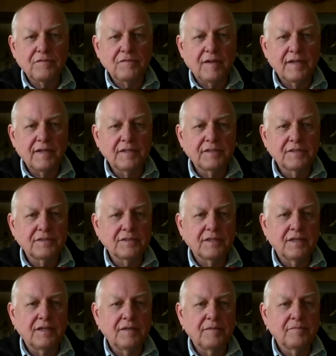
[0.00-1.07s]
fires.
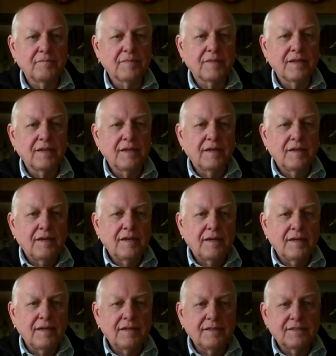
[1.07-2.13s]

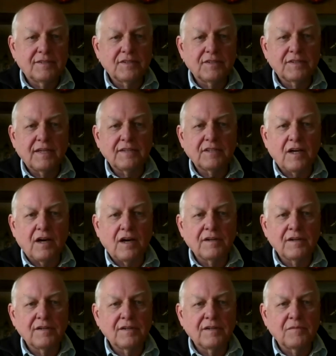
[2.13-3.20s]
It just gets hotter and